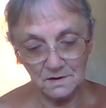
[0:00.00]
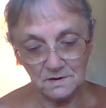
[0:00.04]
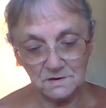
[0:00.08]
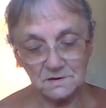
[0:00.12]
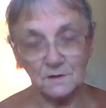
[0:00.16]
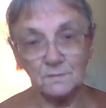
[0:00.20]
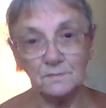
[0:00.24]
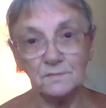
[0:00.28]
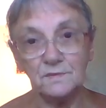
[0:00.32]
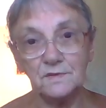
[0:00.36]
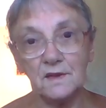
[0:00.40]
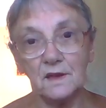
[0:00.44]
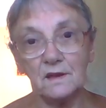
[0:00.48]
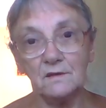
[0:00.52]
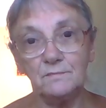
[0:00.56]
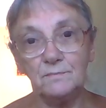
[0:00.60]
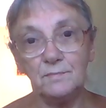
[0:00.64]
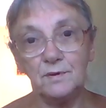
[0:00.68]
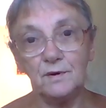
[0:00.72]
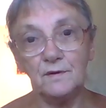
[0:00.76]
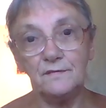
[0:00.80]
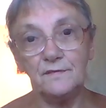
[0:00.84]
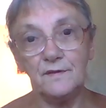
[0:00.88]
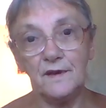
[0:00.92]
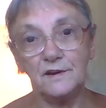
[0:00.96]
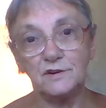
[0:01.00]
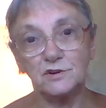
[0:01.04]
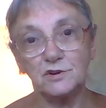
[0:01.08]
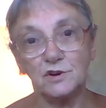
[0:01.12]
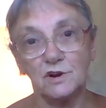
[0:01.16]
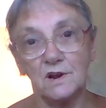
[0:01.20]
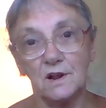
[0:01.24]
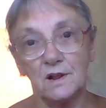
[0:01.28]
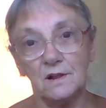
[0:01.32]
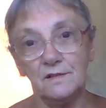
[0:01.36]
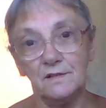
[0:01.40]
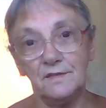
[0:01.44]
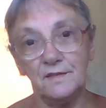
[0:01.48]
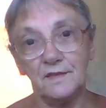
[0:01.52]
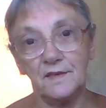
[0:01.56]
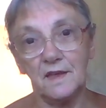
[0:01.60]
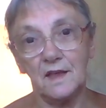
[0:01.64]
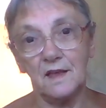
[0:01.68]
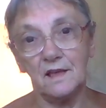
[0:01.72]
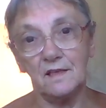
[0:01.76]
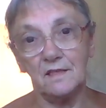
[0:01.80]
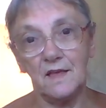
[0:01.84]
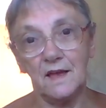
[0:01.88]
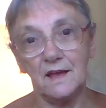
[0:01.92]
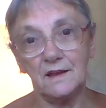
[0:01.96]
something professional
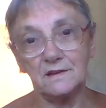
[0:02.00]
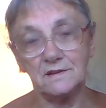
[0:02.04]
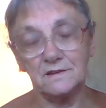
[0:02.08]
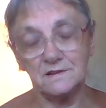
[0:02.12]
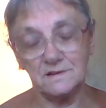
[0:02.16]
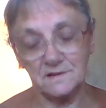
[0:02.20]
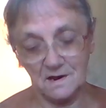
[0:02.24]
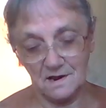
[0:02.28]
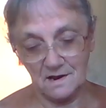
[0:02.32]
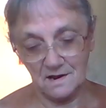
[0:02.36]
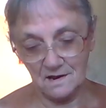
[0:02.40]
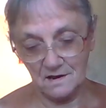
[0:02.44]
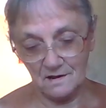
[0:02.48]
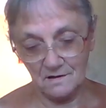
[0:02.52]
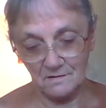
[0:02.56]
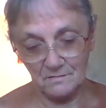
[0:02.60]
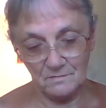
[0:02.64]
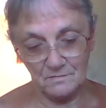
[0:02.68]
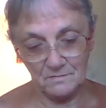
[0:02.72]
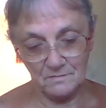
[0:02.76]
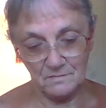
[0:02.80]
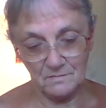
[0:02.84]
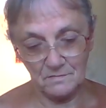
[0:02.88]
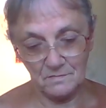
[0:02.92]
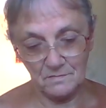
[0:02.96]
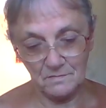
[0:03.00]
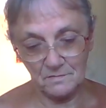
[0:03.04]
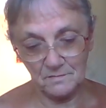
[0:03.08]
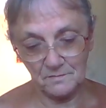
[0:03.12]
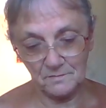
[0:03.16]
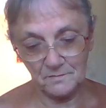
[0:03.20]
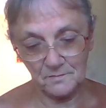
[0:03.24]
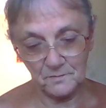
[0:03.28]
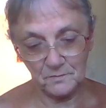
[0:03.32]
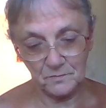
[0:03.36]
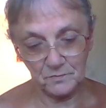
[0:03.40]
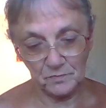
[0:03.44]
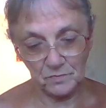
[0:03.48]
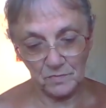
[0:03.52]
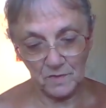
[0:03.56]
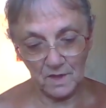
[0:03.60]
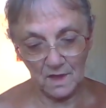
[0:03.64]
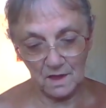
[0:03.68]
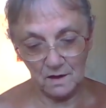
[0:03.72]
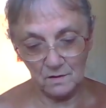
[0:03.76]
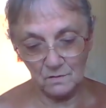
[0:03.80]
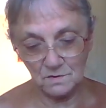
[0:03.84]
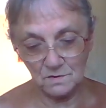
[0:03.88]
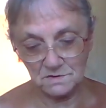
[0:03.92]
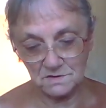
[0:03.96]
thing that
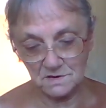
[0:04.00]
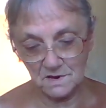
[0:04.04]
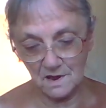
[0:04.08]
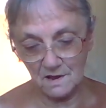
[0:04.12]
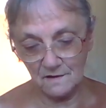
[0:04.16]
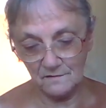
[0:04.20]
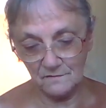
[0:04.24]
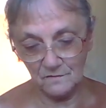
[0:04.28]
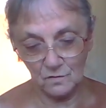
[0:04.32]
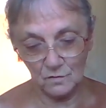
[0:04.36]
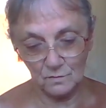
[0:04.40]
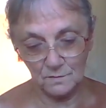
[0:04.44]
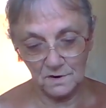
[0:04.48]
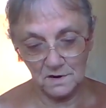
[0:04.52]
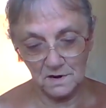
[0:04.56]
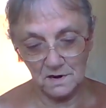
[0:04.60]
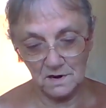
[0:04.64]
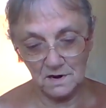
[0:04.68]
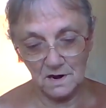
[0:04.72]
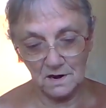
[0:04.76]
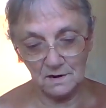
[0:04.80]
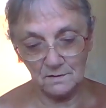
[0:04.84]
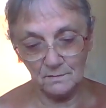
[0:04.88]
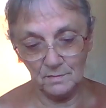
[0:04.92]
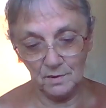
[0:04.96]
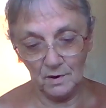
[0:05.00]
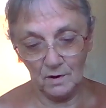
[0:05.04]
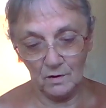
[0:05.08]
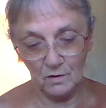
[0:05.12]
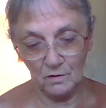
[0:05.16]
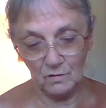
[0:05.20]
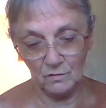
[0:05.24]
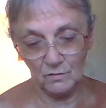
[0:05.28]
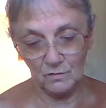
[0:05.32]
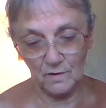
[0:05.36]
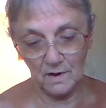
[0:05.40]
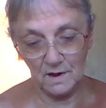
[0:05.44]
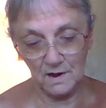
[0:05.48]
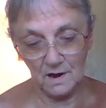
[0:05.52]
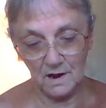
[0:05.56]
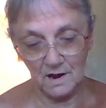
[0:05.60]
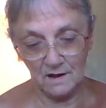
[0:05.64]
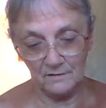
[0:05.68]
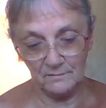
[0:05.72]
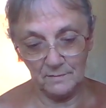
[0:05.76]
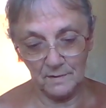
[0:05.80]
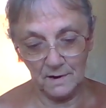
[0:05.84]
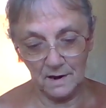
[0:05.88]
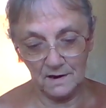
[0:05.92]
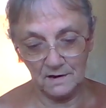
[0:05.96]
he was there for. But he didn't park over, he
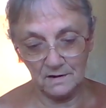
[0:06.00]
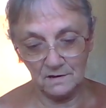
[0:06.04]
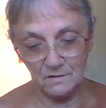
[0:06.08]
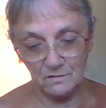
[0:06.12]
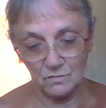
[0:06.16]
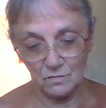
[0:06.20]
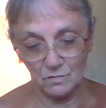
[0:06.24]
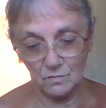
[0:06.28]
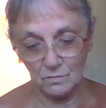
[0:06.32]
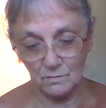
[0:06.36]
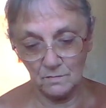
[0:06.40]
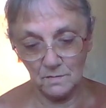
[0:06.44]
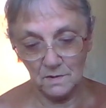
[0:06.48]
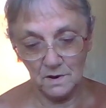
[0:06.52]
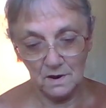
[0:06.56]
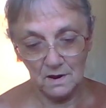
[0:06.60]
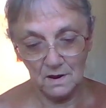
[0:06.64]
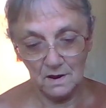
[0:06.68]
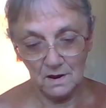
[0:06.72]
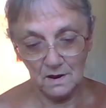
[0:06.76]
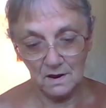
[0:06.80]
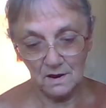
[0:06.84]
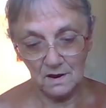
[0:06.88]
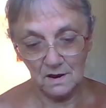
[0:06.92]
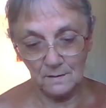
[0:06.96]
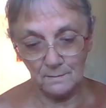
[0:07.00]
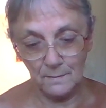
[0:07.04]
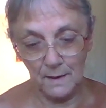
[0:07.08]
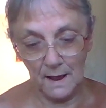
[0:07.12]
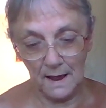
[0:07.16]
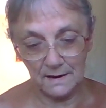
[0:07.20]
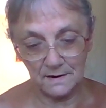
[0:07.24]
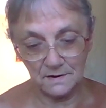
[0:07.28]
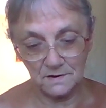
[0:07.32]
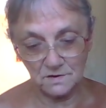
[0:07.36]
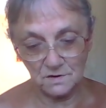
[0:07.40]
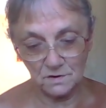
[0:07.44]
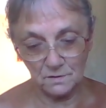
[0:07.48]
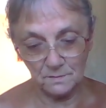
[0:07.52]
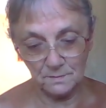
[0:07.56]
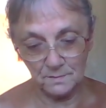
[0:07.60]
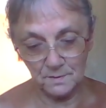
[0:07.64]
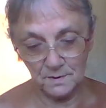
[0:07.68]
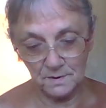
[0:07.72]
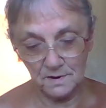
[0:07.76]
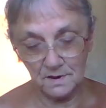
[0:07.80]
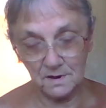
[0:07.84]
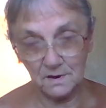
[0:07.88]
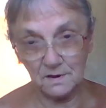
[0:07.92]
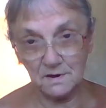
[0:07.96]
left plenty of room. He backed up,
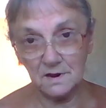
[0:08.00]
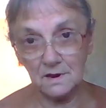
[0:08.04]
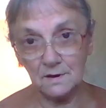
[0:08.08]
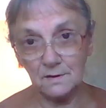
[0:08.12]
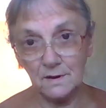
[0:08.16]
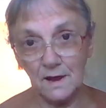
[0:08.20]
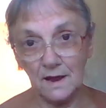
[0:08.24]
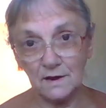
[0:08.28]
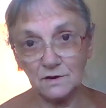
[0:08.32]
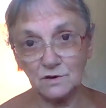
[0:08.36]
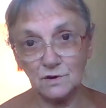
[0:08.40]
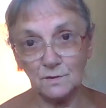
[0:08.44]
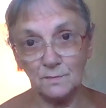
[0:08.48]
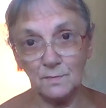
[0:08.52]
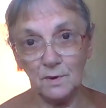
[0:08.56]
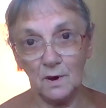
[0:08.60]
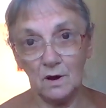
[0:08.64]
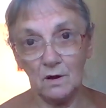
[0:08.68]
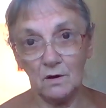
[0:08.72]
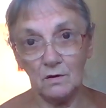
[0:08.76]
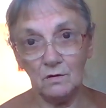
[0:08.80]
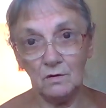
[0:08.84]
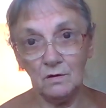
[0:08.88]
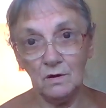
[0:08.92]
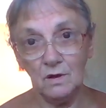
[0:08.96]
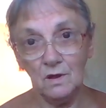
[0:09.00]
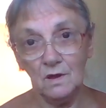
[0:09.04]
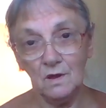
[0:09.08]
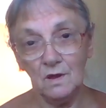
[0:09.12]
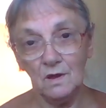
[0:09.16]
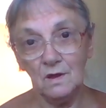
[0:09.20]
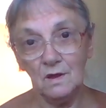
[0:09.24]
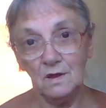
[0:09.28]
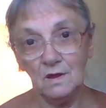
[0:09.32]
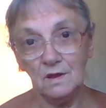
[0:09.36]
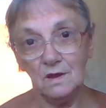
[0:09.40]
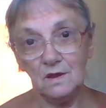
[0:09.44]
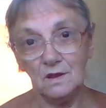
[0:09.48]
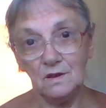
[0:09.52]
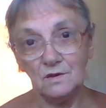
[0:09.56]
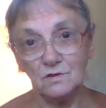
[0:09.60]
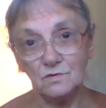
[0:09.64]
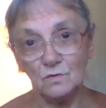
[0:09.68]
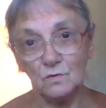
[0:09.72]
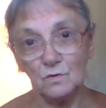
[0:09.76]
he did actually park. He